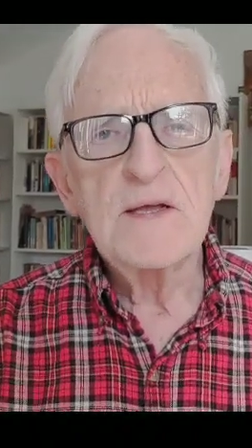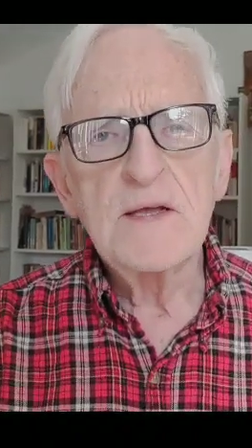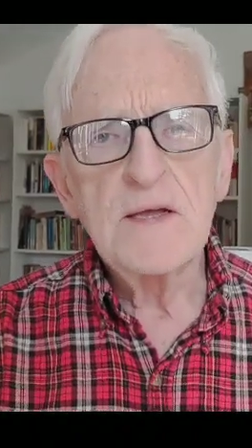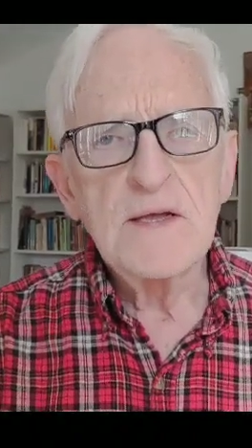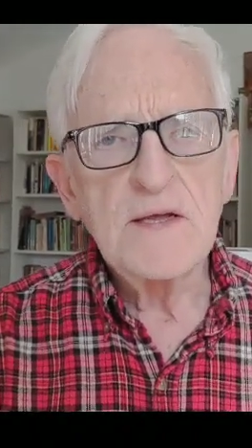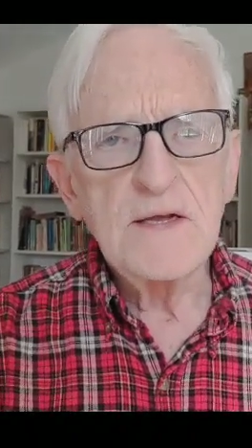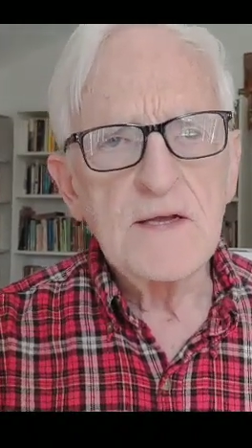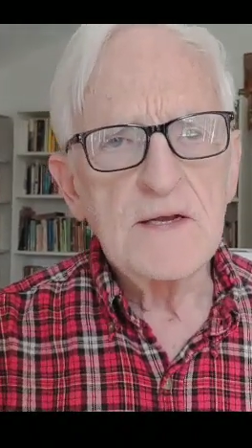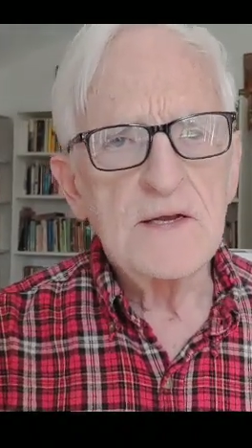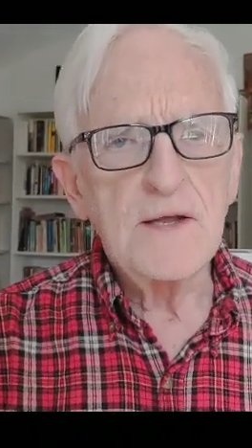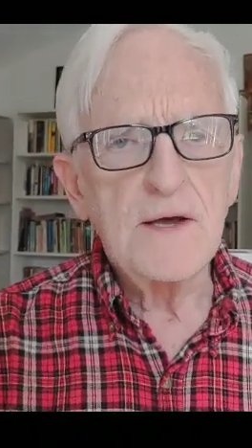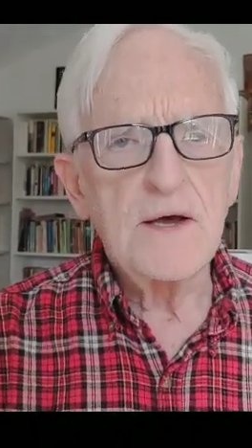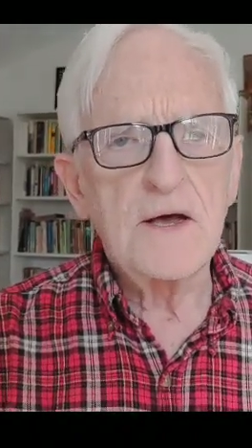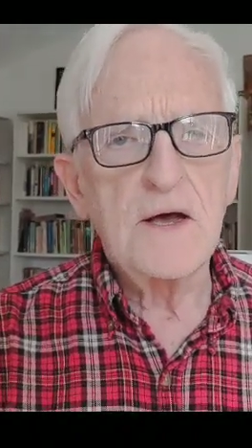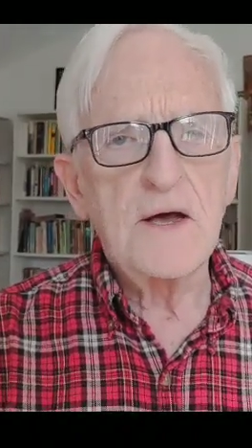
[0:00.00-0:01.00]

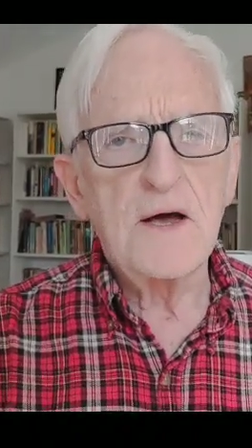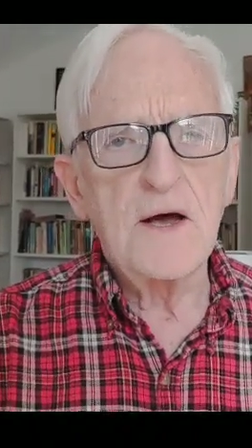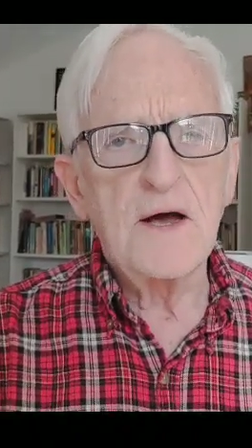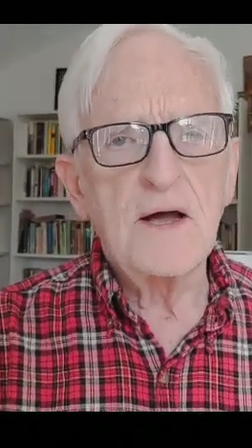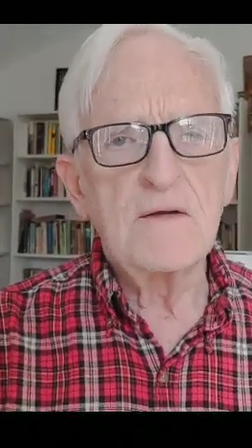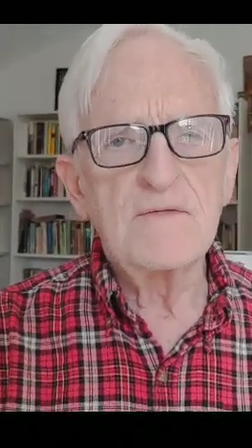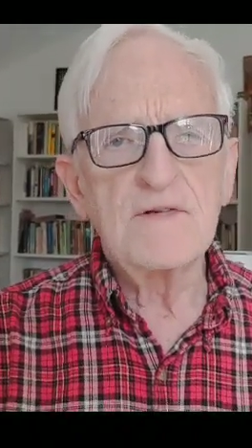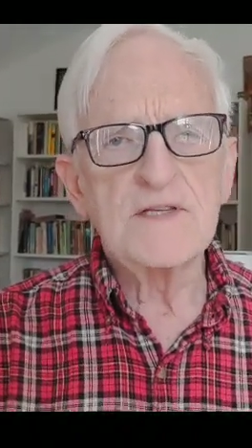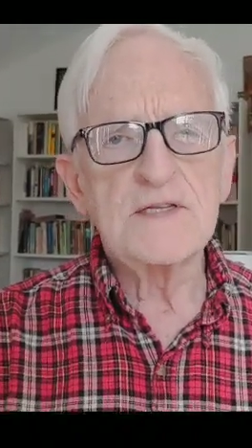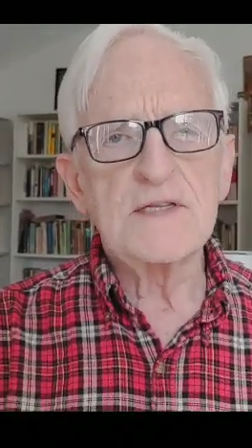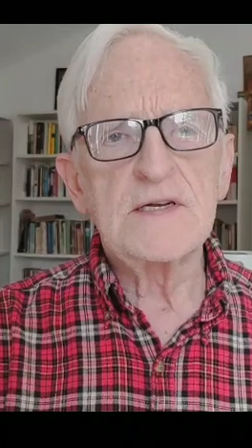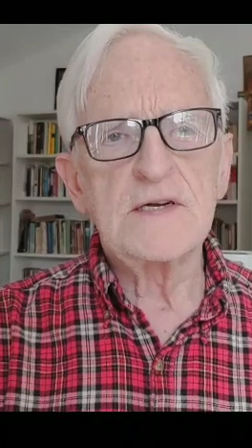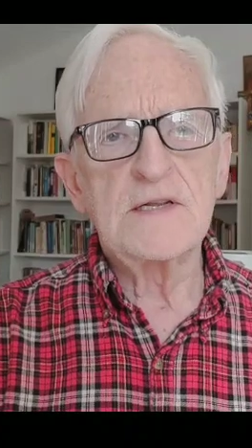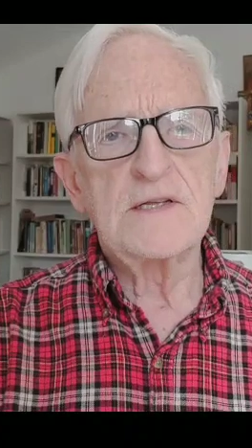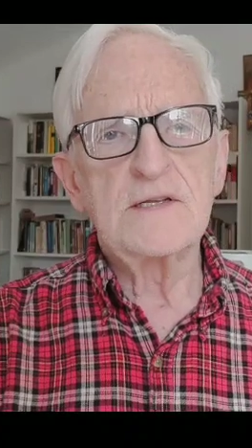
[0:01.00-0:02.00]
And I
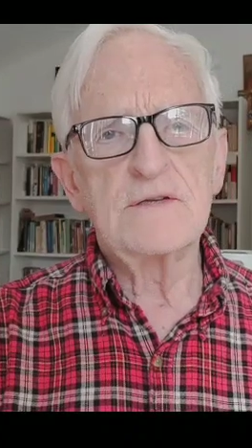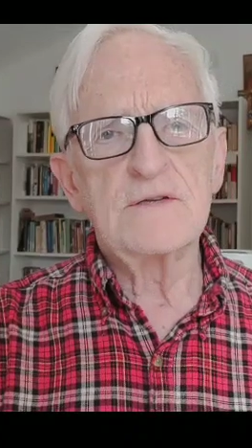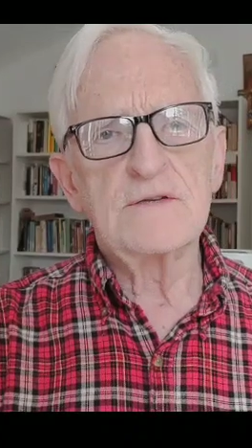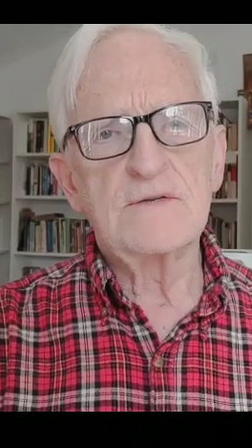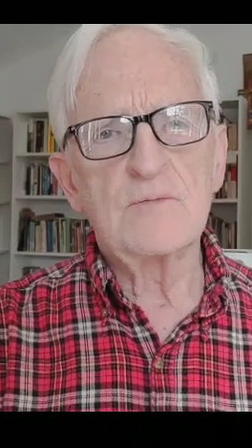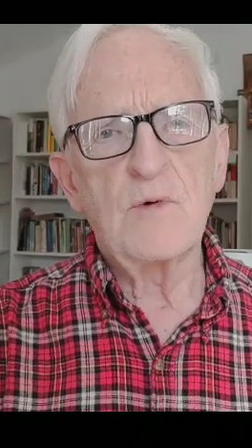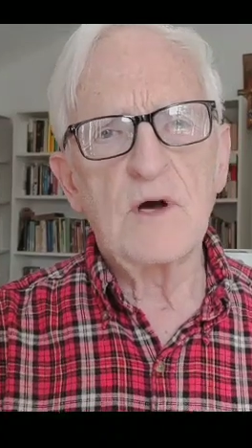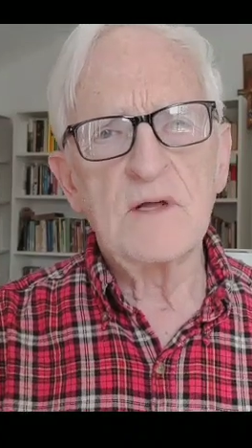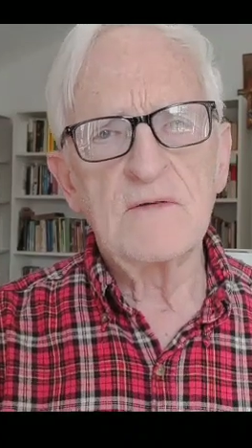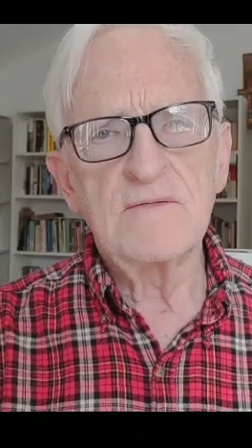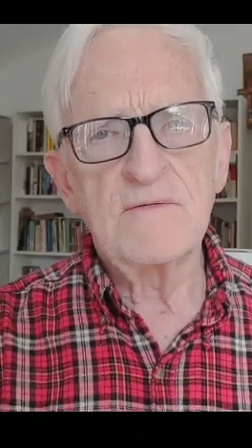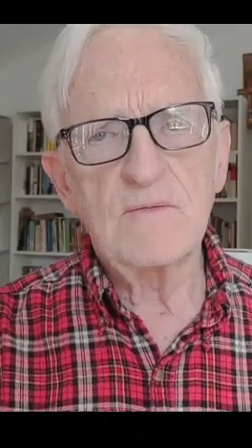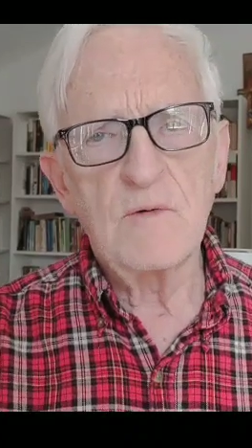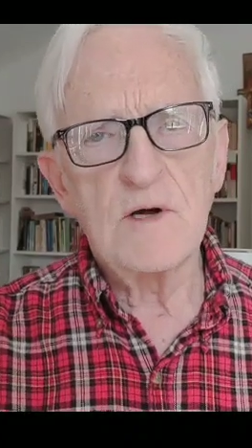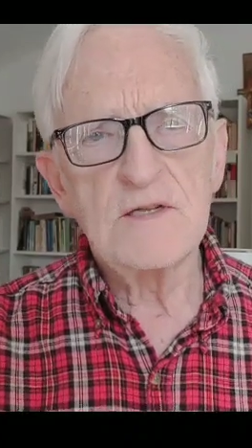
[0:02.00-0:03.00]
visited his
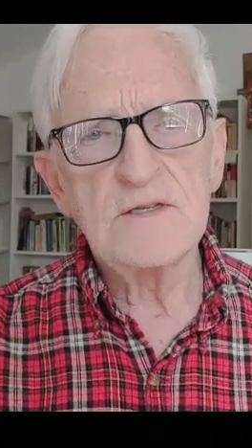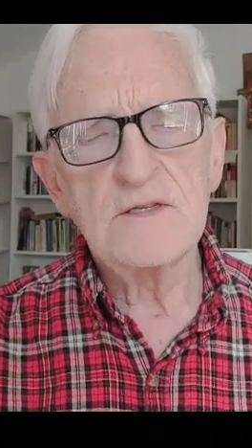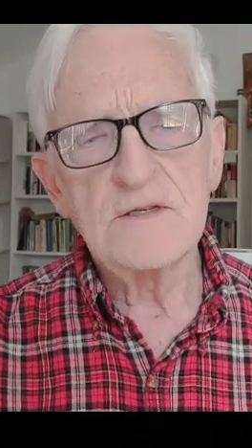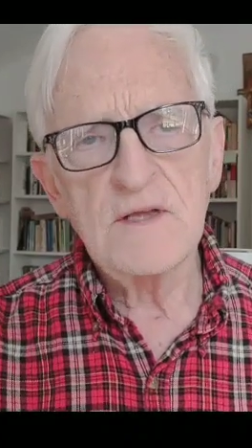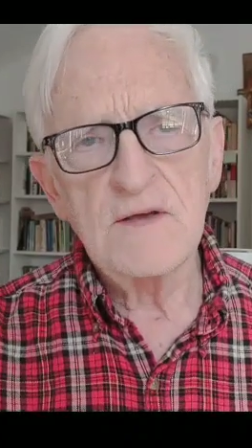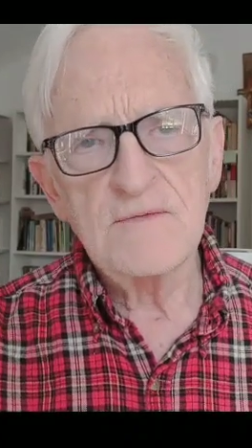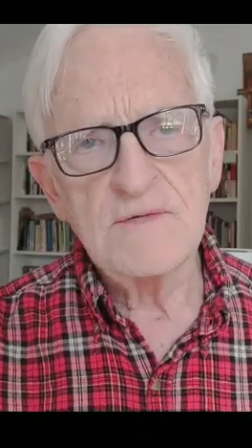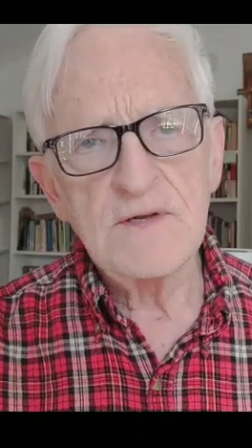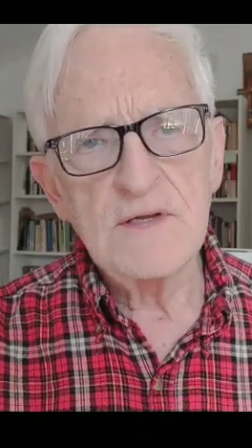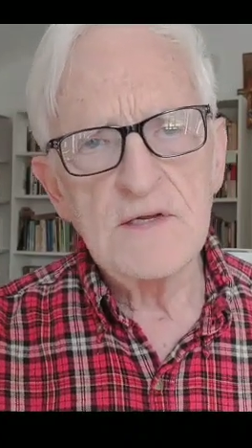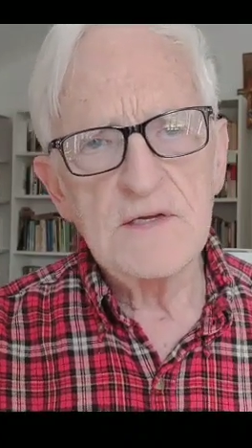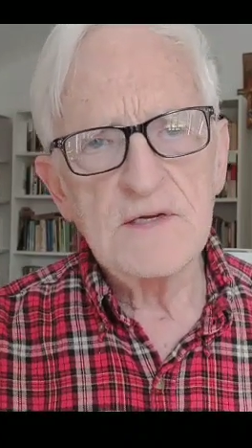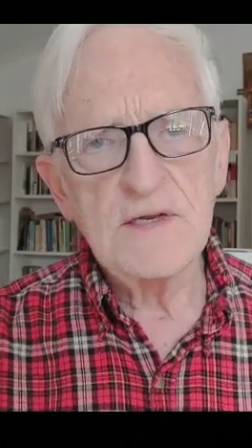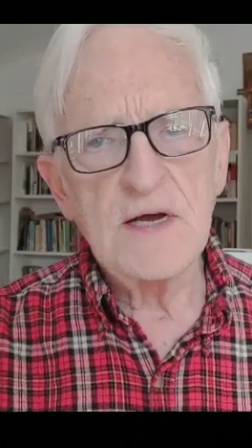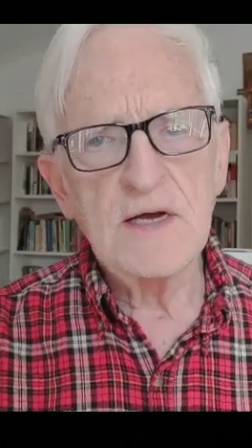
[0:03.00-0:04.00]
wife once after he
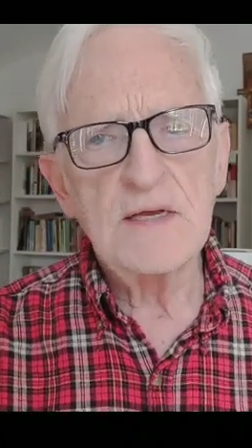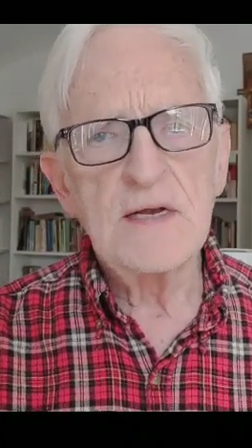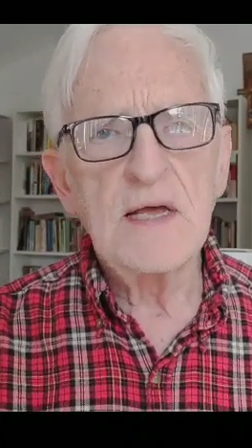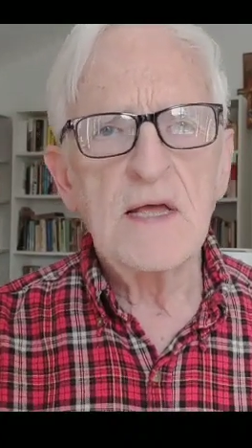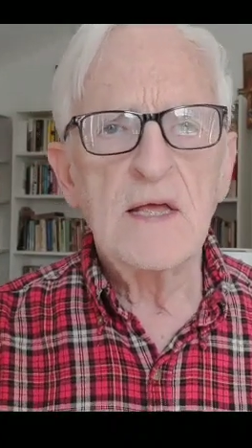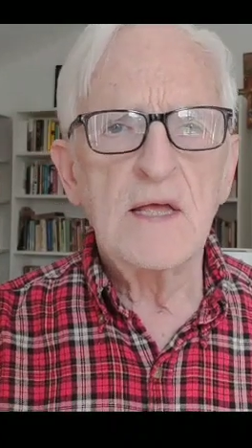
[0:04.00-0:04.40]
had died,